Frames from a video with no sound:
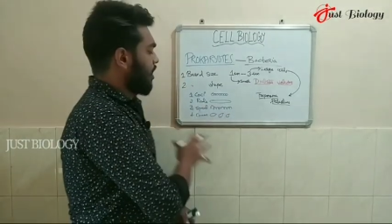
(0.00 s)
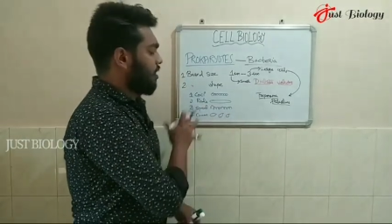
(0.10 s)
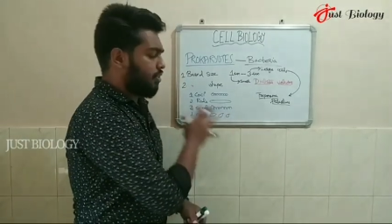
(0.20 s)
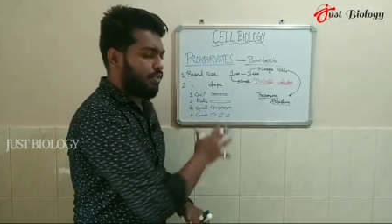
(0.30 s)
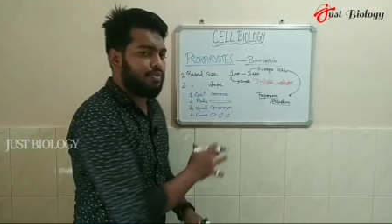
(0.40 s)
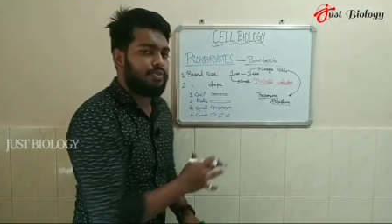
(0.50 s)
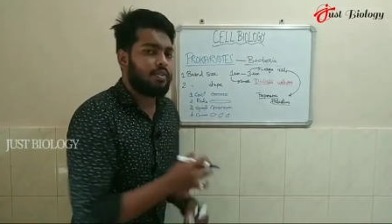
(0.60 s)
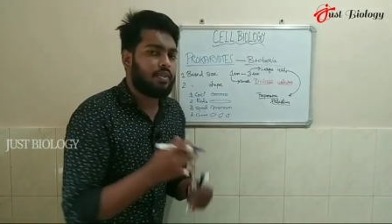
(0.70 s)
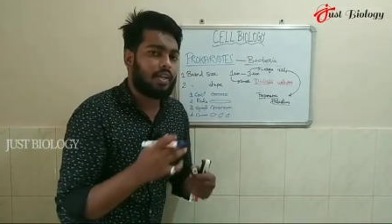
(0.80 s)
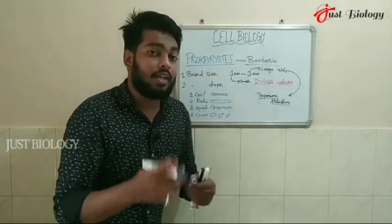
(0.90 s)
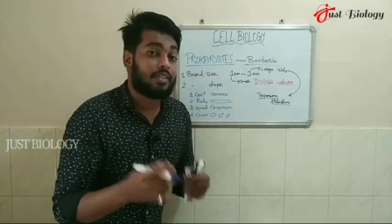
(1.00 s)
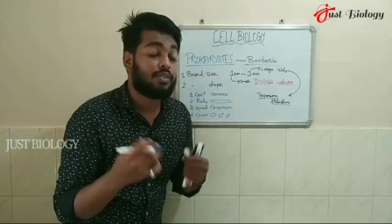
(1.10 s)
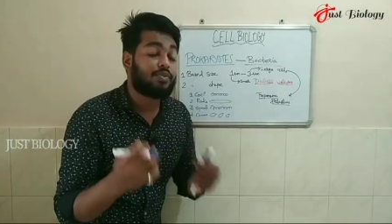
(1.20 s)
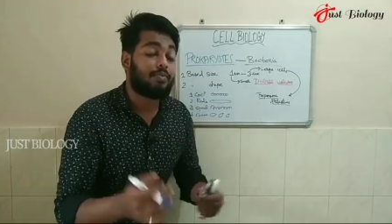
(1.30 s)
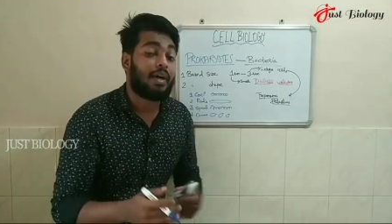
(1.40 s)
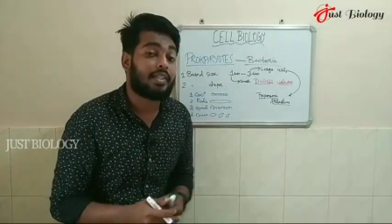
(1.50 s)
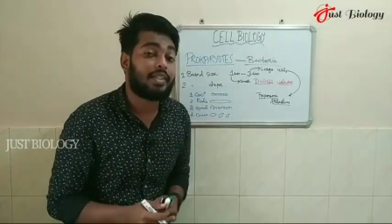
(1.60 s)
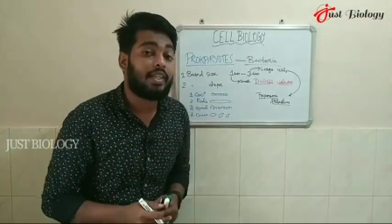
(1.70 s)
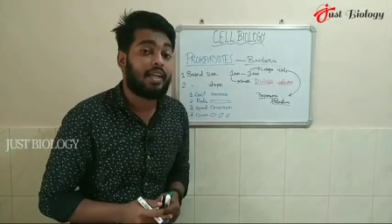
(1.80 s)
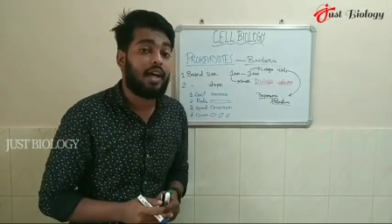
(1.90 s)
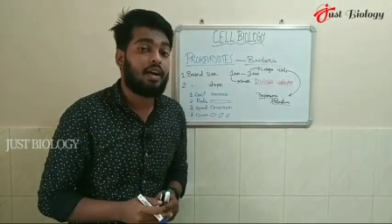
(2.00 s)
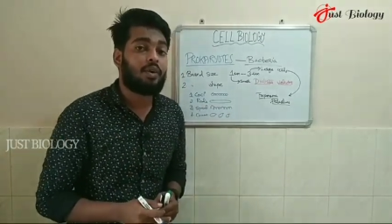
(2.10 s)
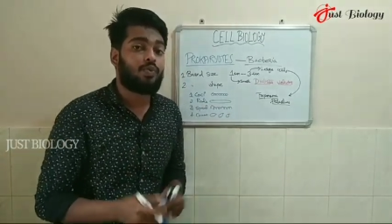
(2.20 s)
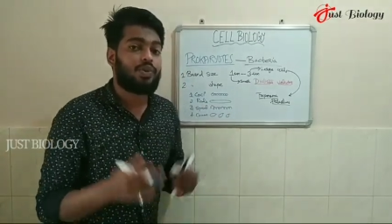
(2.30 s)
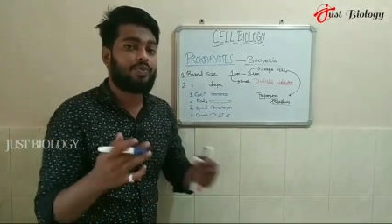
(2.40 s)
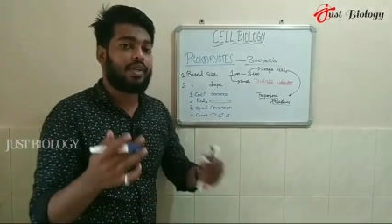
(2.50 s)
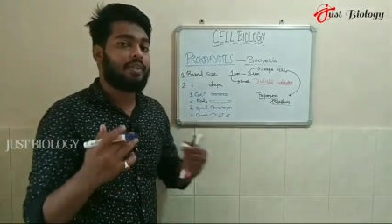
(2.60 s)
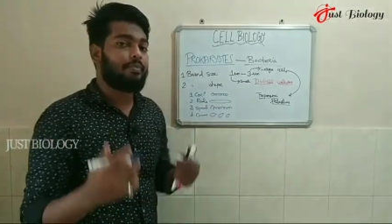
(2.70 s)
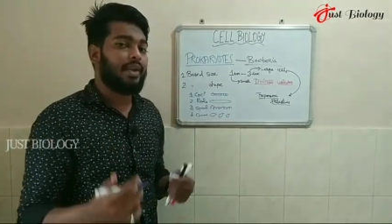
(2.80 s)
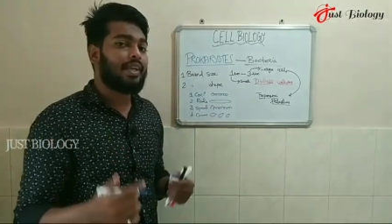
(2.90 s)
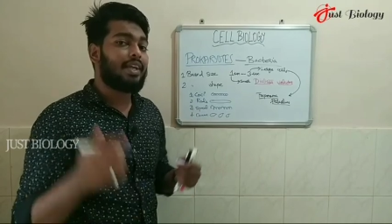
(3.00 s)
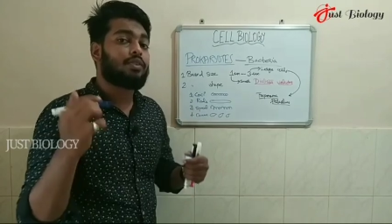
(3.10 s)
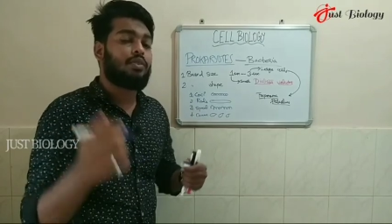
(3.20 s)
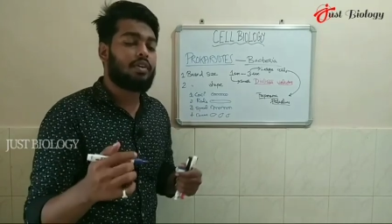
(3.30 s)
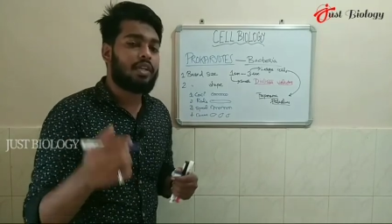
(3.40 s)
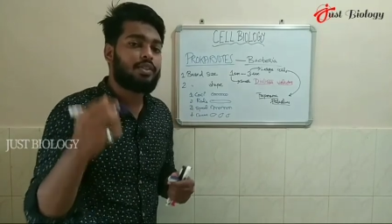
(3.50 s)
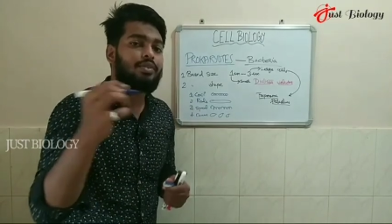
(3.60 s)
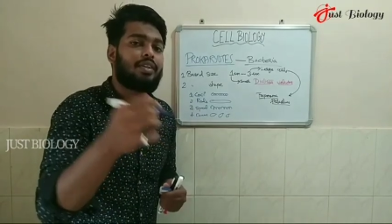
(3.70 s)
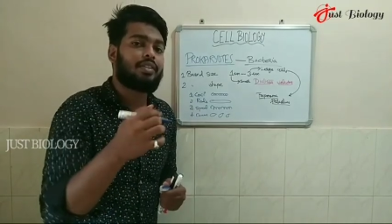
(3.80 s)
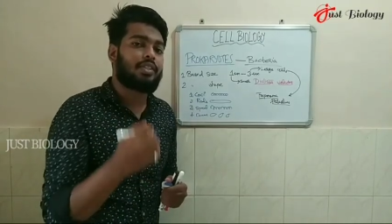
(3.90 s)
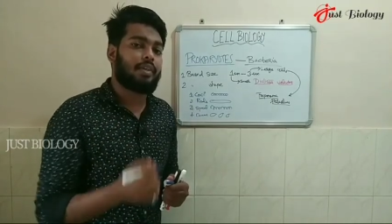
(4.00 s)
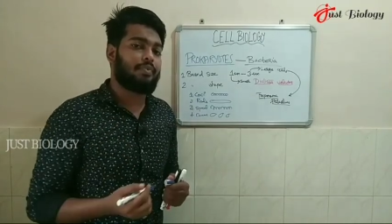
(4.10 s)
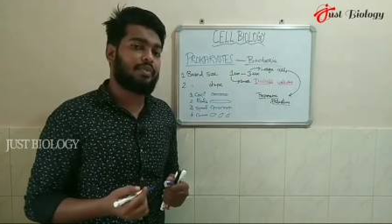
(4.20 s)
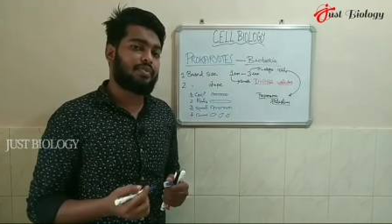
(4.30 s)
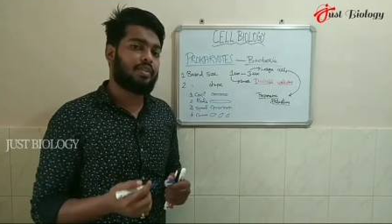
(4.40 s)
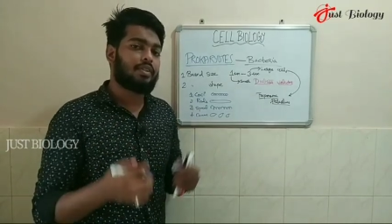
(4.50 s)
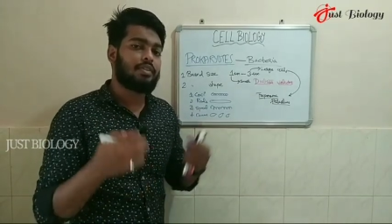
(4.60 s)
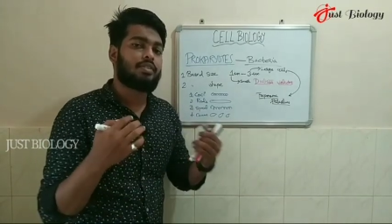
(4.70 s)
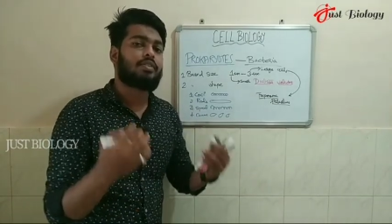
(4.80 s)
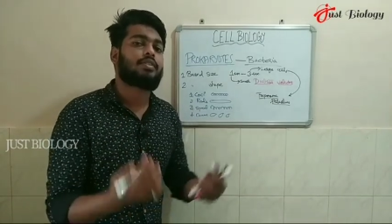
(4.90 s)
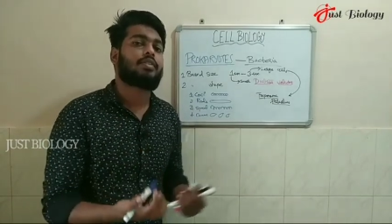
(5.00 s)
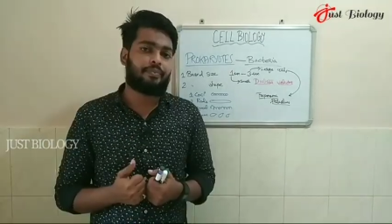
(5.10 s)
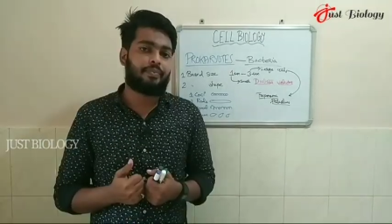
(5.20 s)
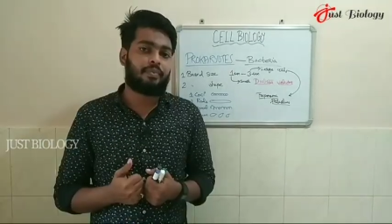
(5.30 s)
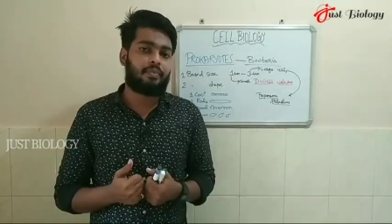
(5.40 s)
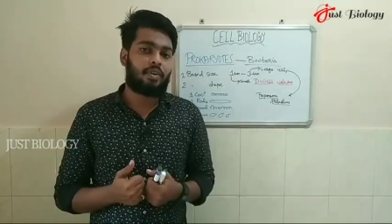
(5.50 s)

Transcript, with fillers: classes of bacteria which we can make according to their shape of a cell.